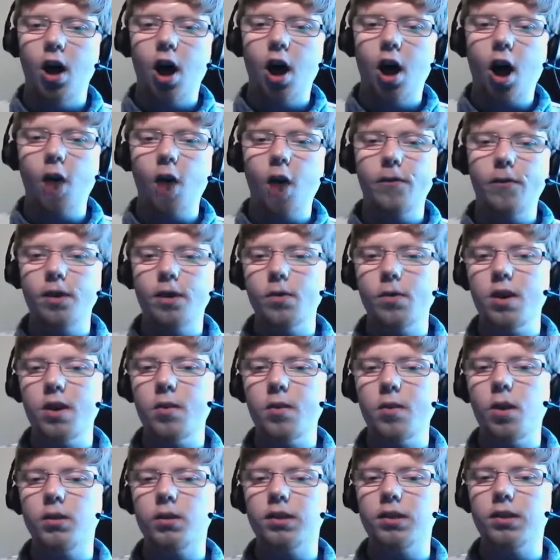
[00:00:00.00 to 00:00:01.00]
Hopefully we
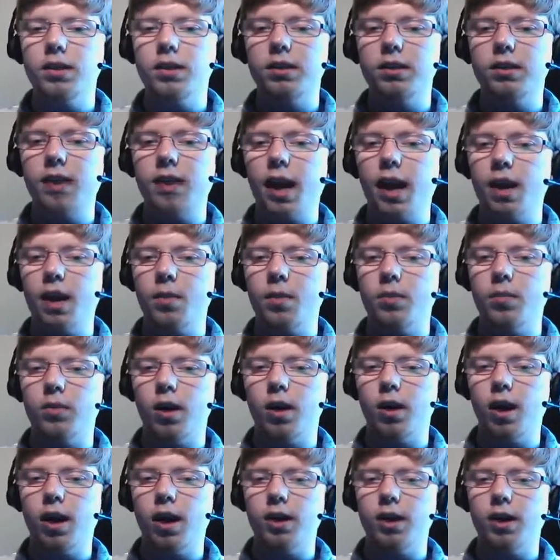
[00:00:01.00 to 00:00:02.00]
won't see the same
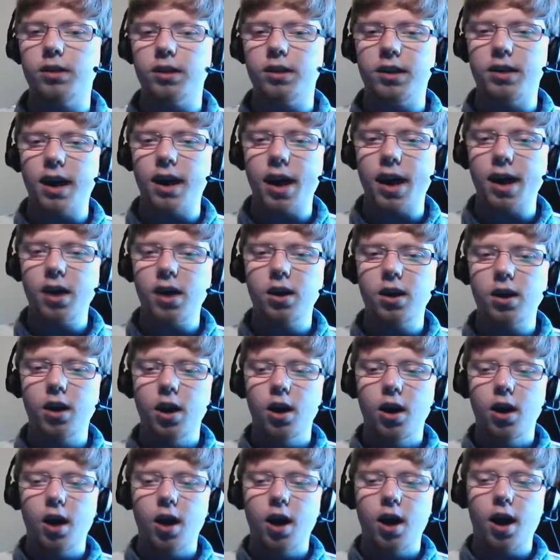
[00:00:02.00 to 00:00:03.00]
today,
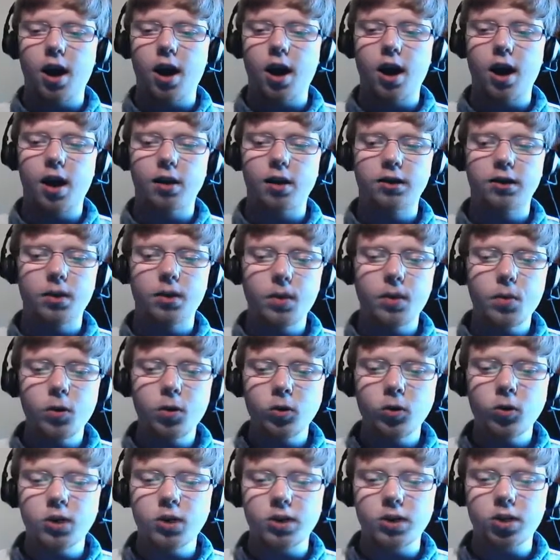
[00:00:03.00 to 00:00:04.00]
so we will
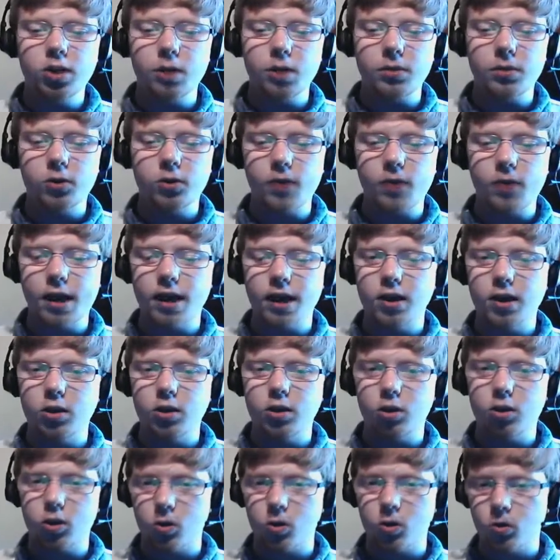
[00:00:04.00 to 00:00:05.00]
just jump straight
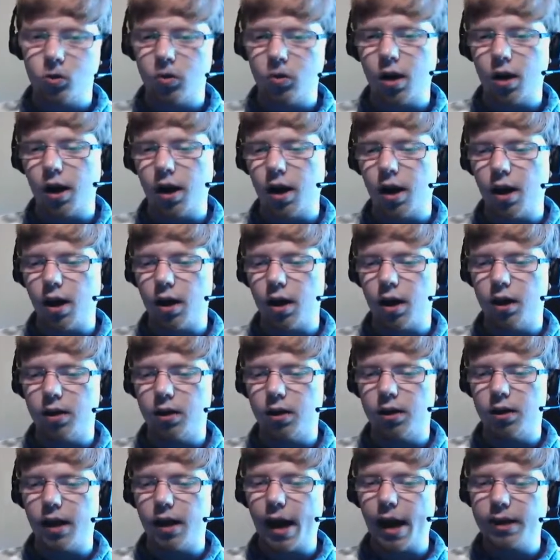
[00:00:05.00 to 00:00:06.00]
into
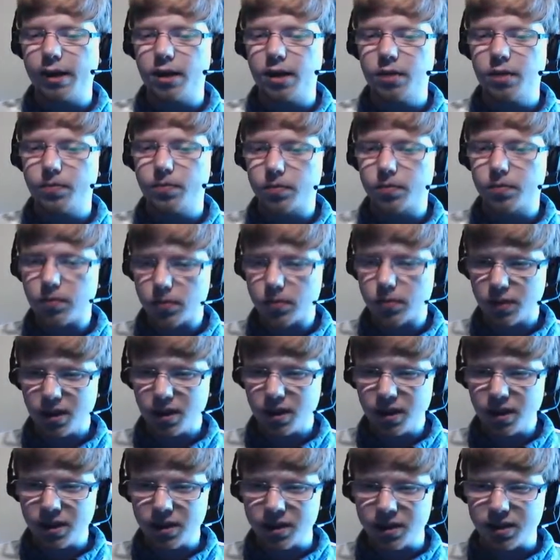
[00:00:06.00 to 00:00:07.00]
the ladder
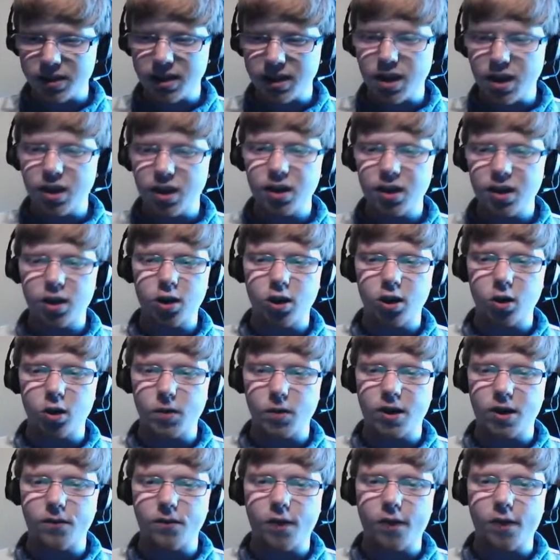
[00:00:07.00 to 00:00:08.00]
and see who we
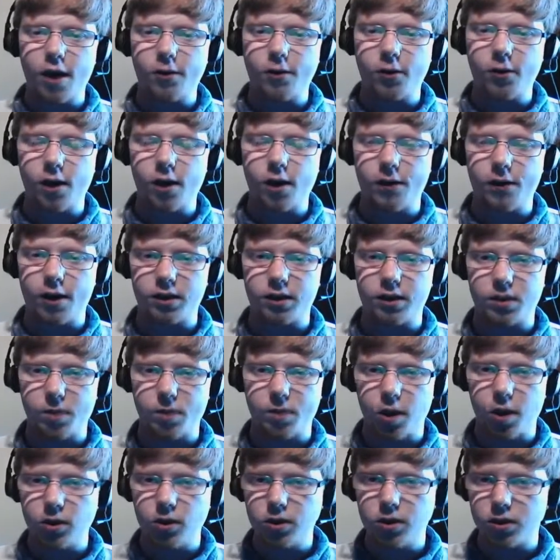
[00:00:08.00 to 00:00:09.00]
can find for our first
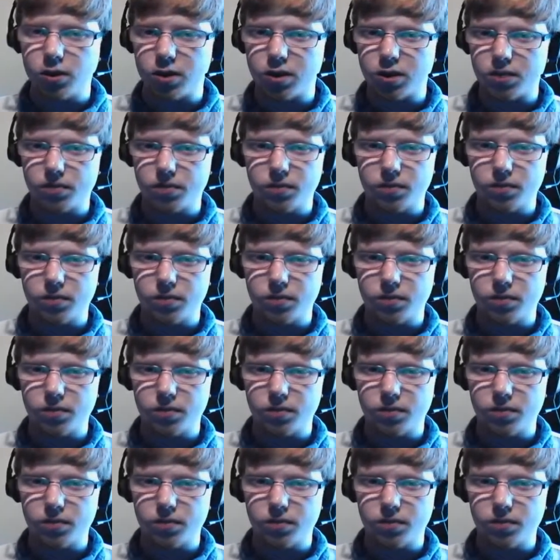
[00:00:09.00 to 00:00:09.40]
opponent.